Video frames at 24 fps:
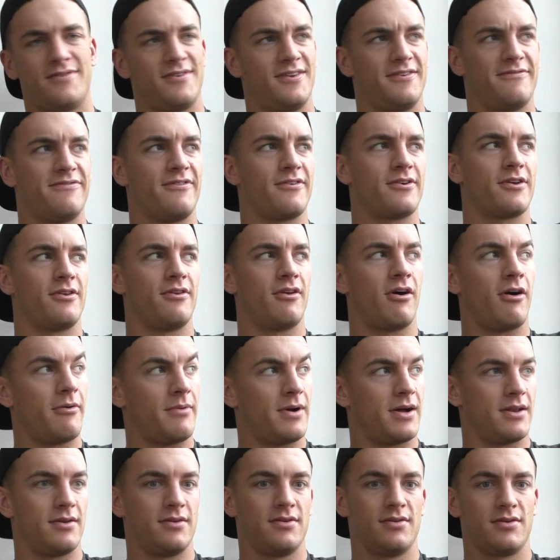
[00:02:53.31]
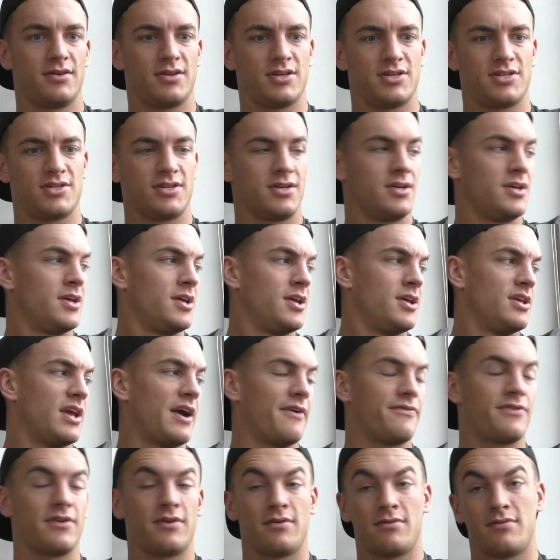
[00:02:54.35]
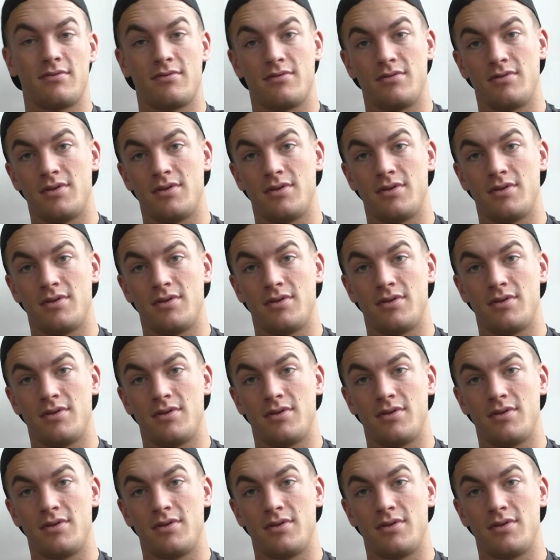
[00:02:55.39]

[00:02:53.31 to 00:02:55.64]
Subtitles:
You fucking not, man, because you have to,